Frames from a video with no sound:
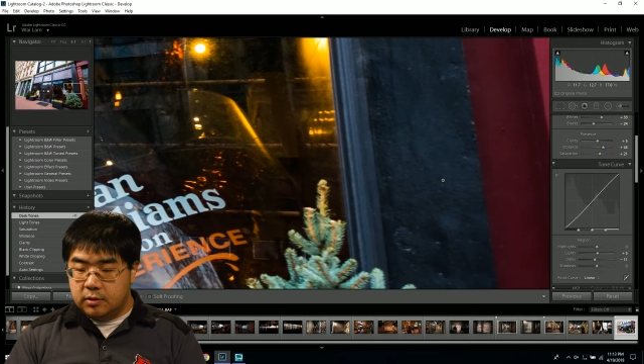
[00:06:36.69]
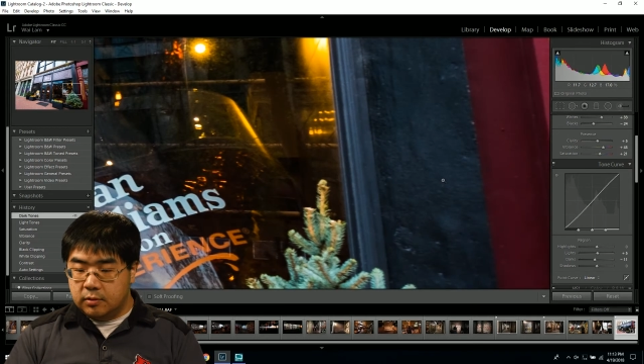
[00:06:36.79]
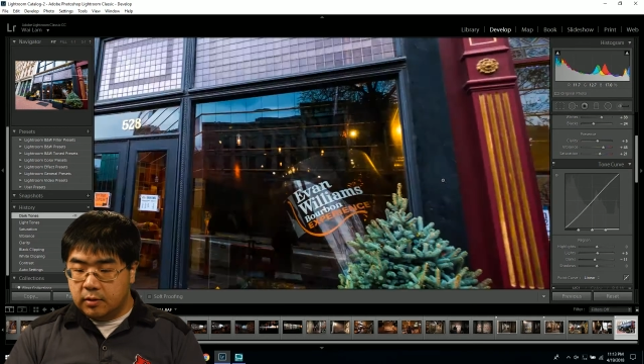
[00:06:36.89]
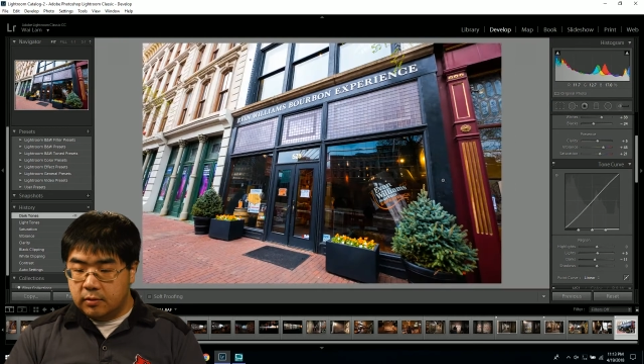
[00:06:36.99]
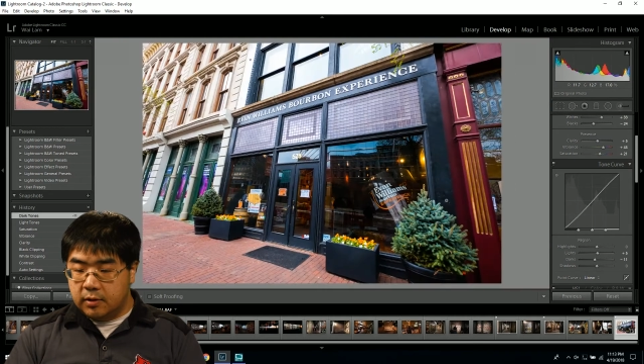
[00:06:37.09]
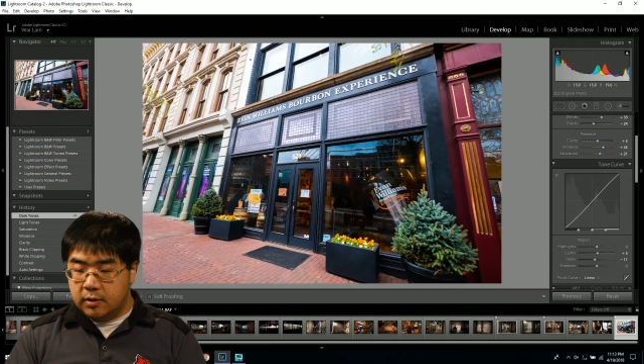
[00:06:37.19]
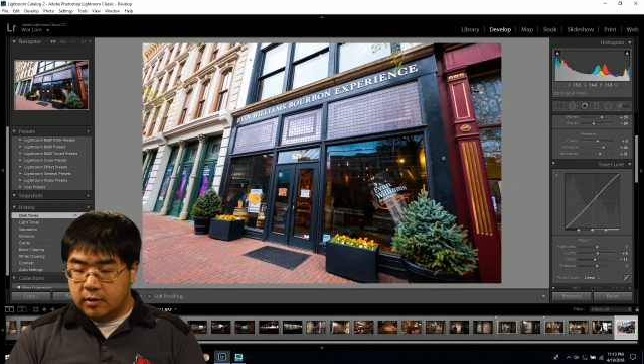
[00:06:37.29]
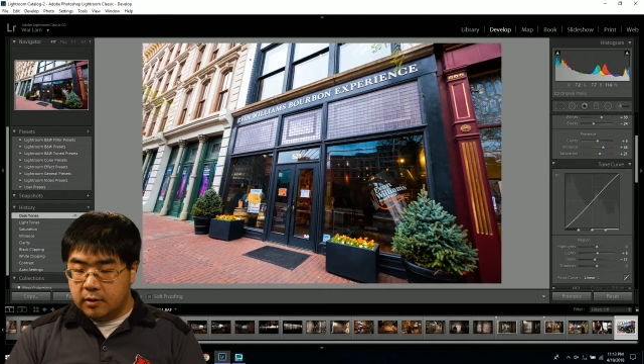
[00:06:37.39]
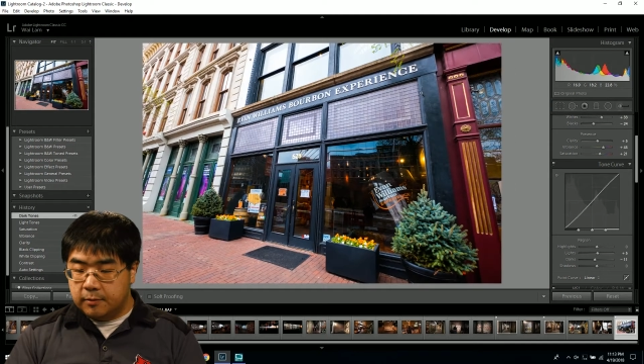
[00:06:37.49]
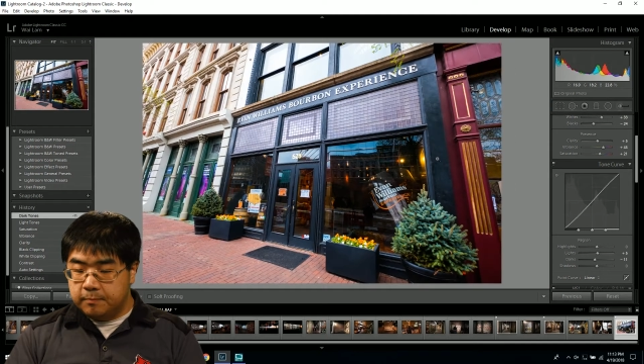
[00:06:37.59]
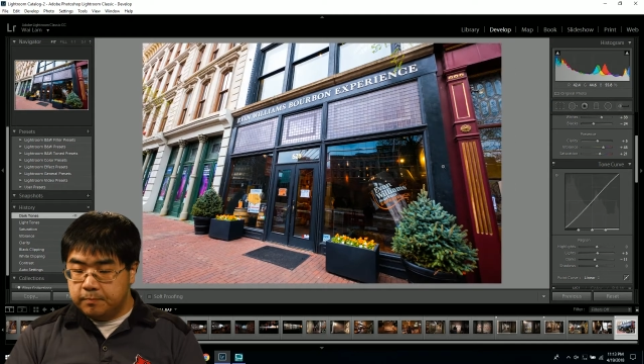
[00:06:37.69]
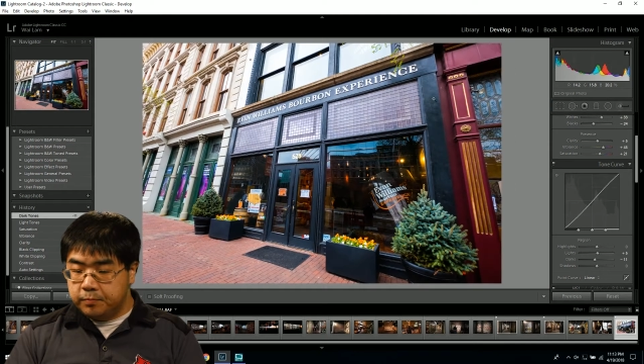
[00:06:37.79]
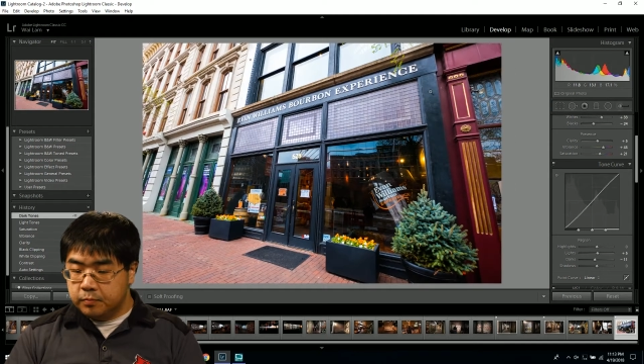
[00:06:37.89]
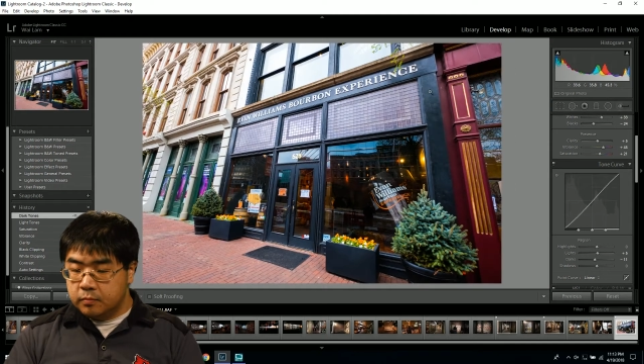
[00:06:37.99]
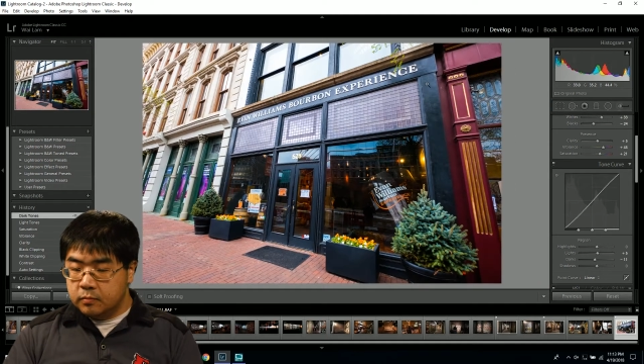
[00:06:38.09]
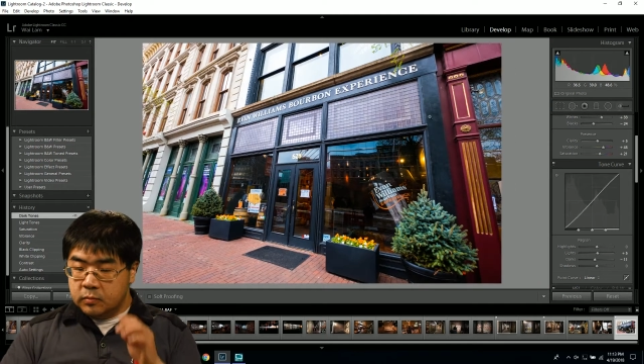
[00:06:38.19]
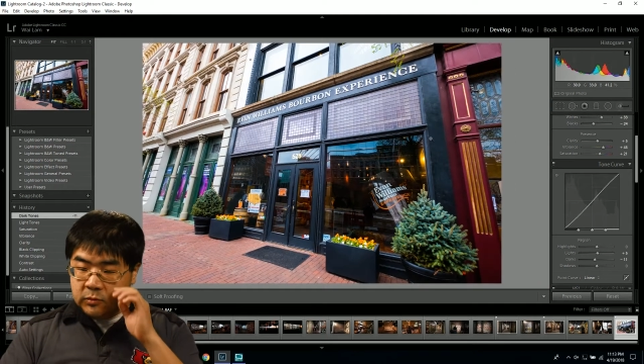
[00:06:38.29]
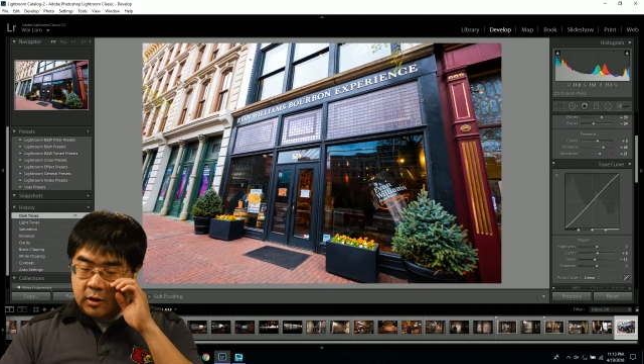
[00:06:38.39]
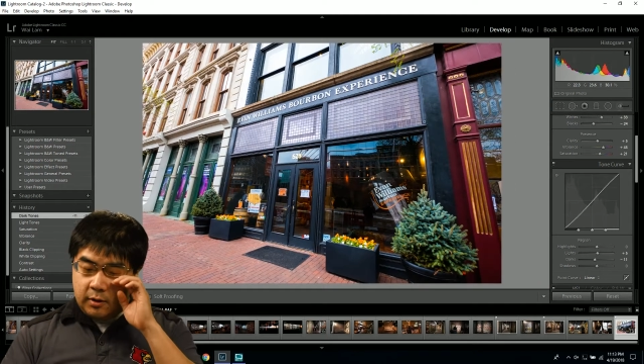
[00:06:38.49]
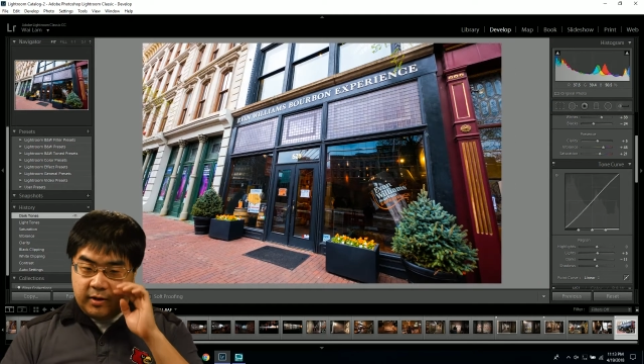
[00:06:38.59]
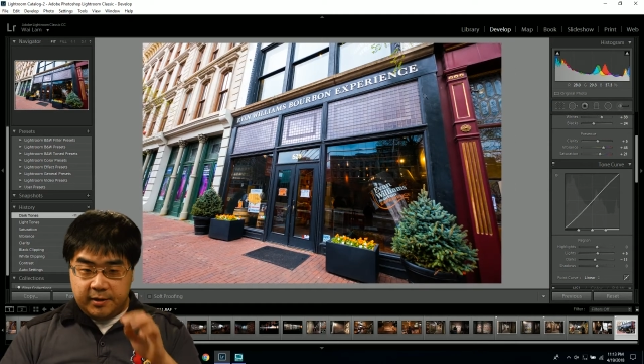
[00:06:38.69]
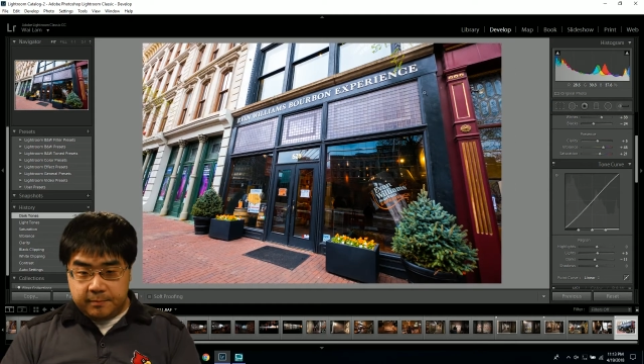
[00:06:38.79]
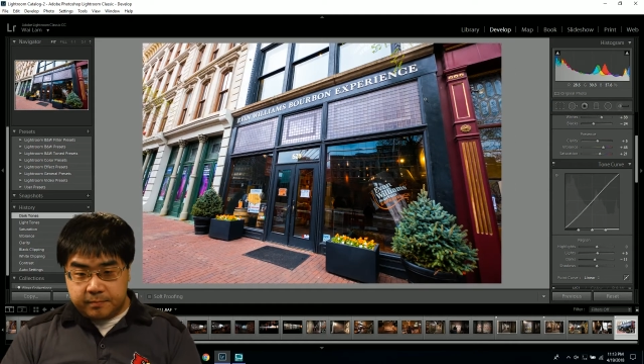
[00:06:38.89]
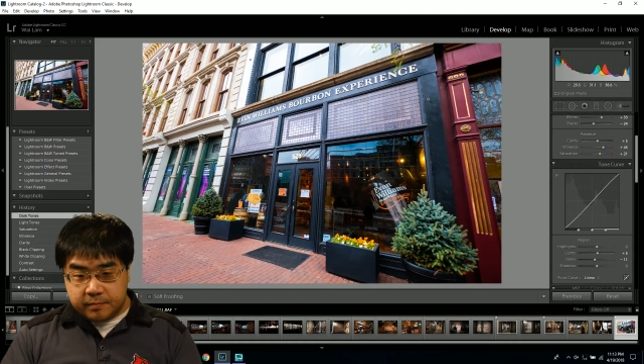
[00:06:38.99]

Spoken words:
to it right there. All right.